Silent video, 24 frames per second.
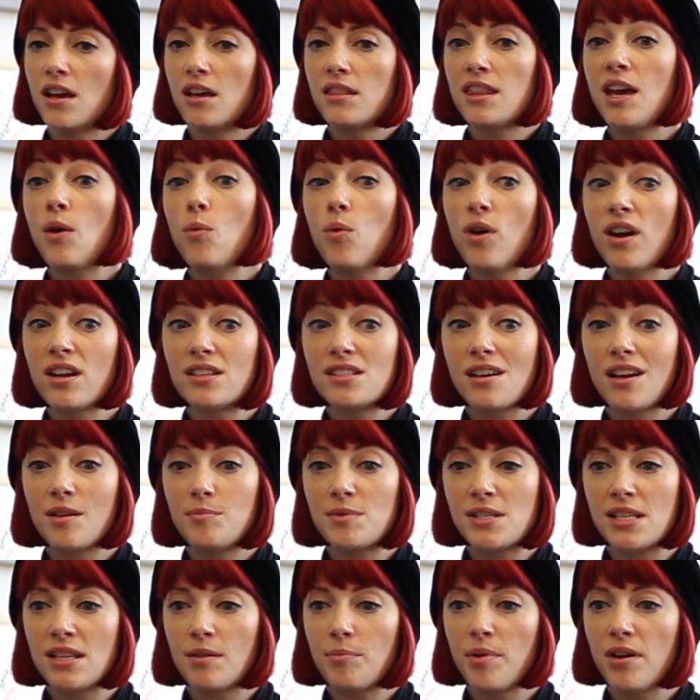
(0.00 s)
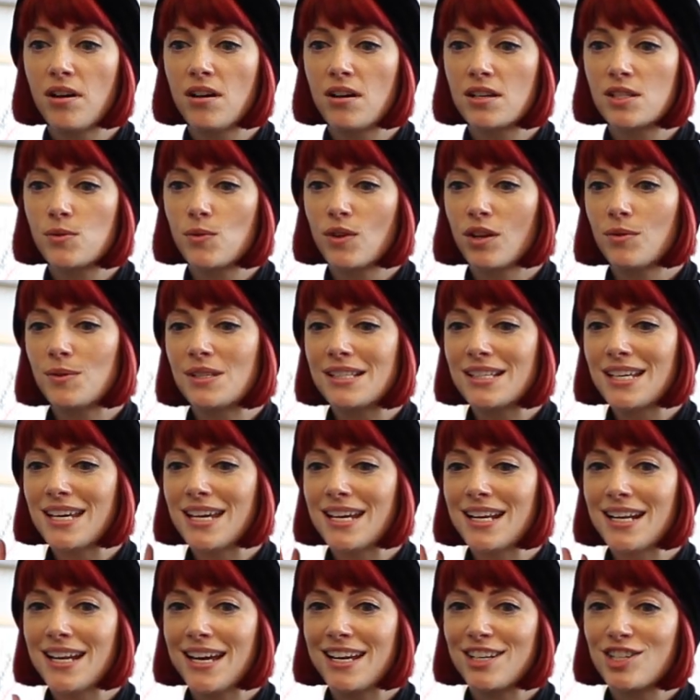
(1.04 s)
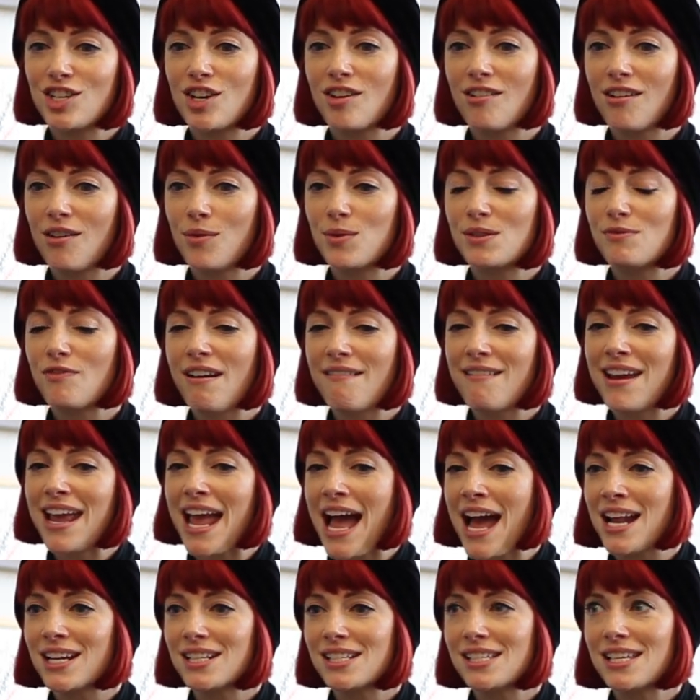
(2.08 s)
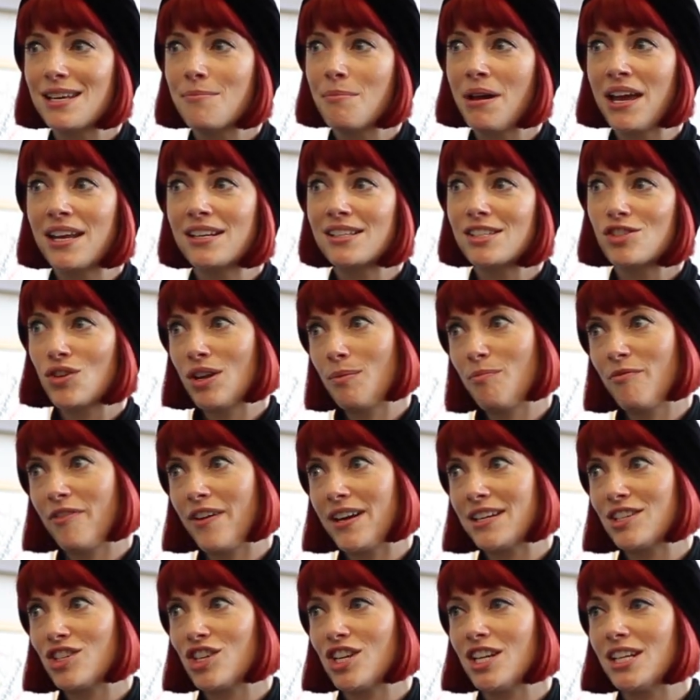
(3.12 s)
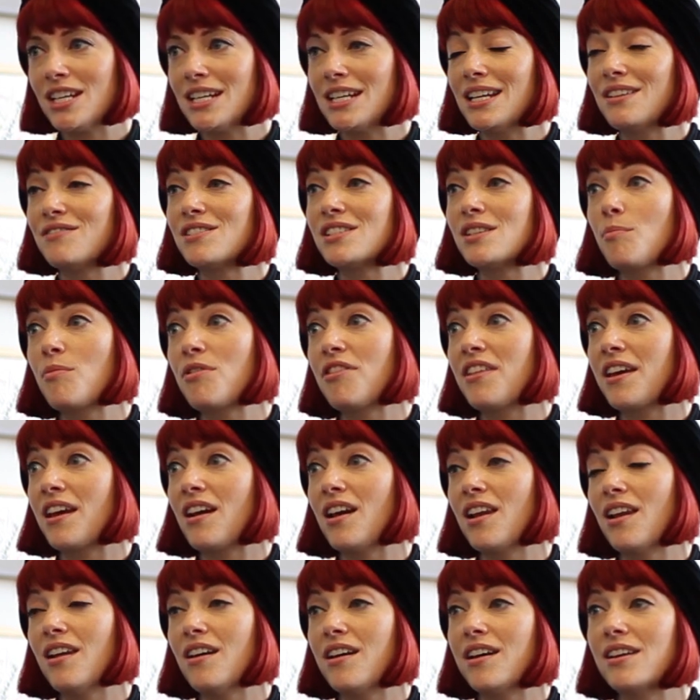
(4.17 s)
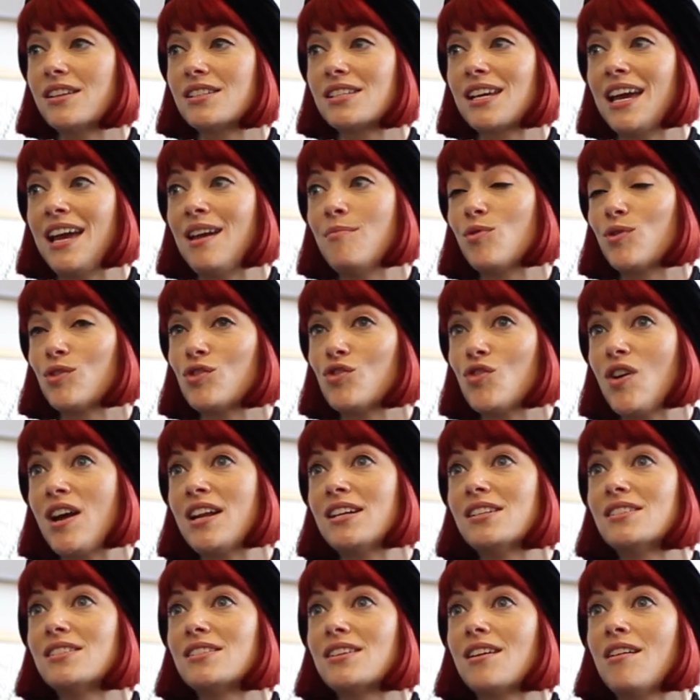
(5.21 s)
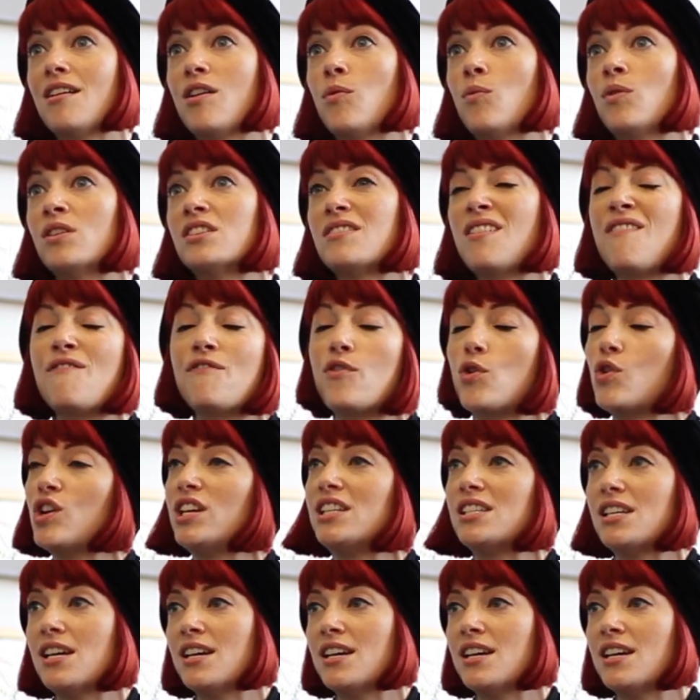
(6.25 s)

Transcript: There were times in the past when I was a teenager, I was very anti-mainstream fashion, and if something I liked came on trend, I would avoid